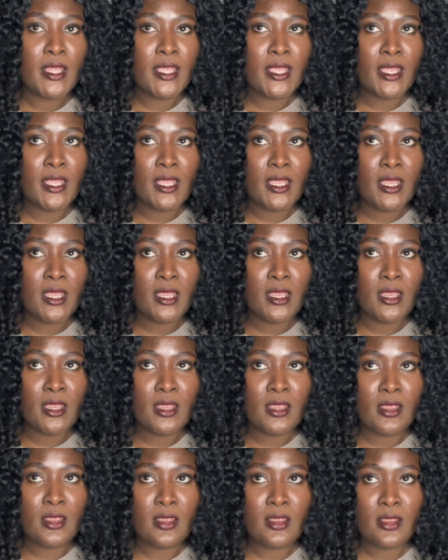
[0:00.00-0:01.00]

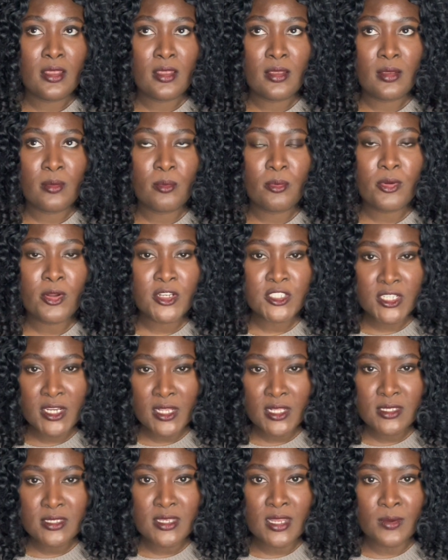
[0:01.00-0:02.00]
a
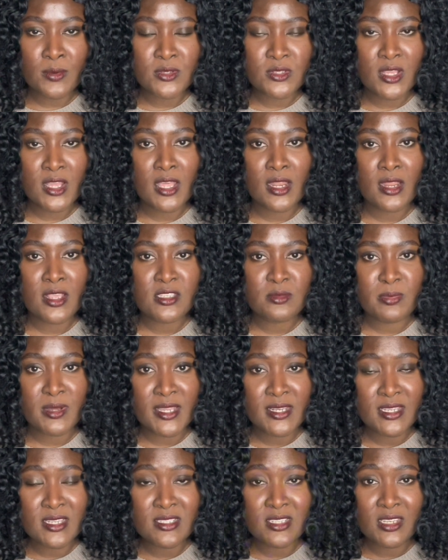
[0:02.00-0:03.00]
project that was organized by
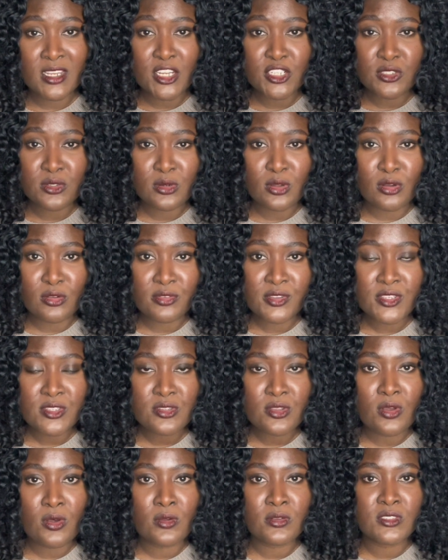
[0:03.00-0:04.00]
the international office
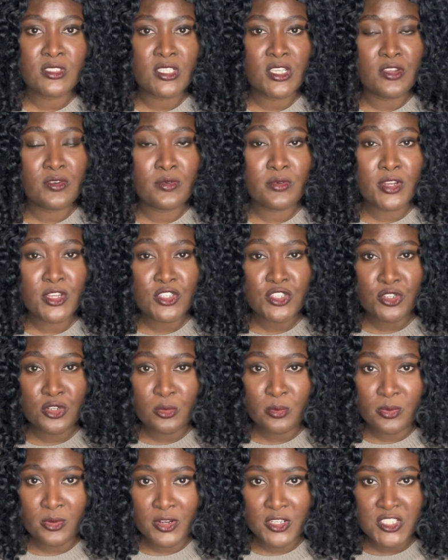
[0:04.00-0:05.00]
called the Eurasia
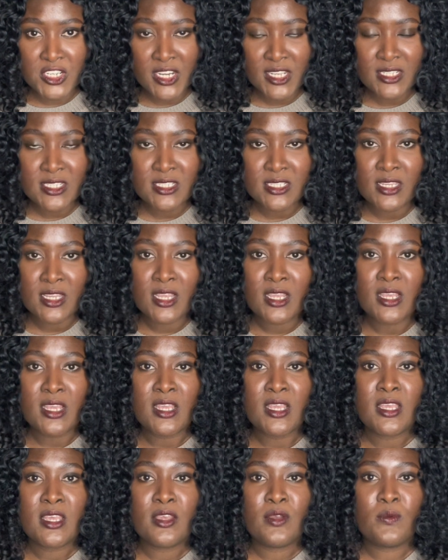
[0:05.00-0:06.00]
project,
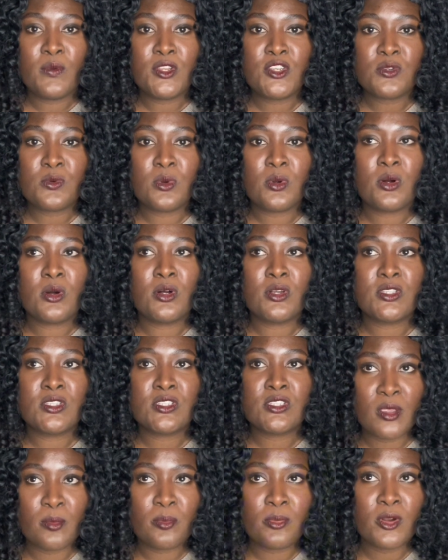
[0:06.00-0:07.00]
which
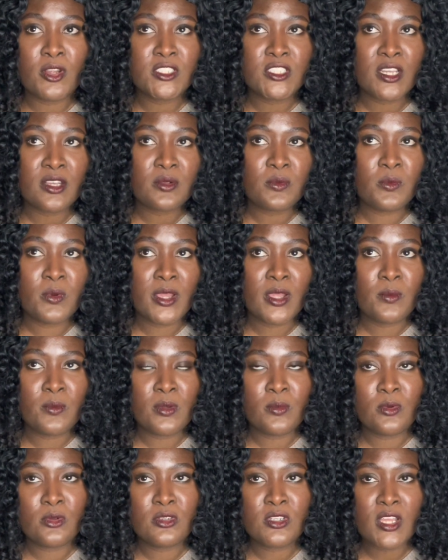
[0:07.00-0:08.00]
was a project where we
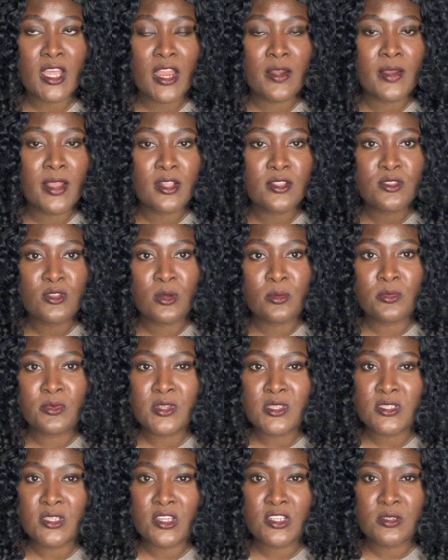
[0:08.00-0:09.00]
would carry out some
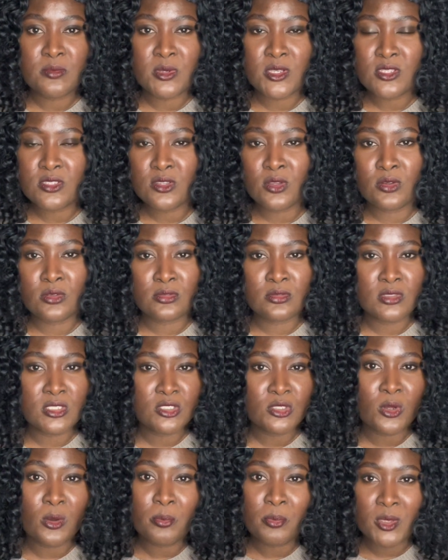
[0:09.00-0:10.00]
research based on the
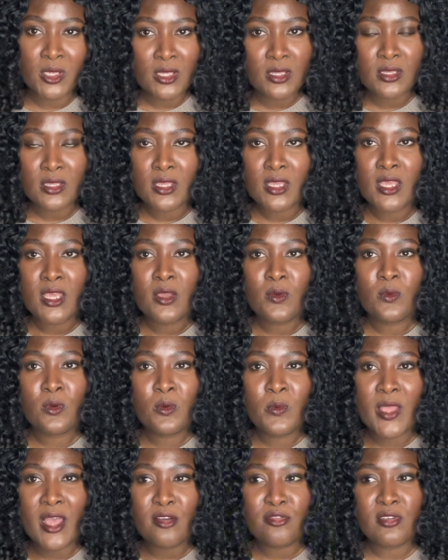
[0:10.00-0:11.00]
topic. We
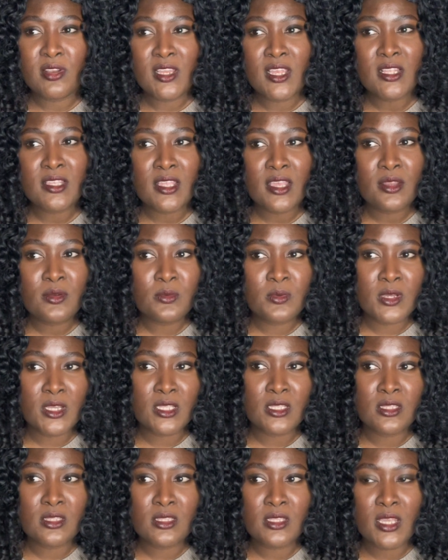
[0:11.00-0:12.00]
were affiliated
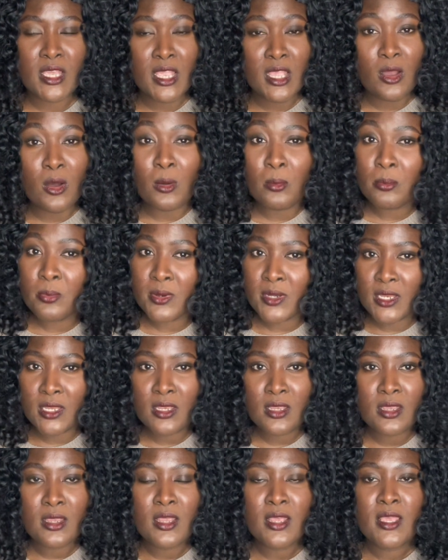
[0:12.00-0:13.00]
with a
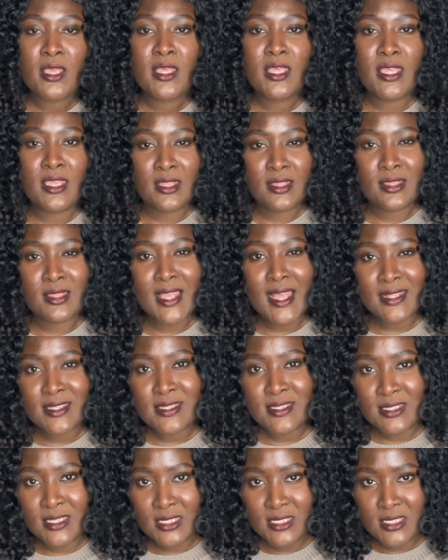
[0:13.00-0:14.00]
company in that
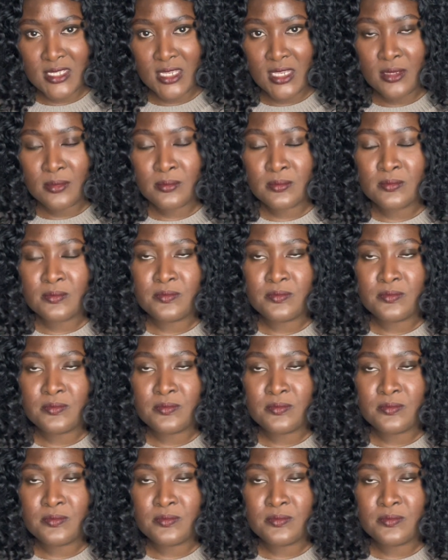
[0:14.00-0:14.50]
city,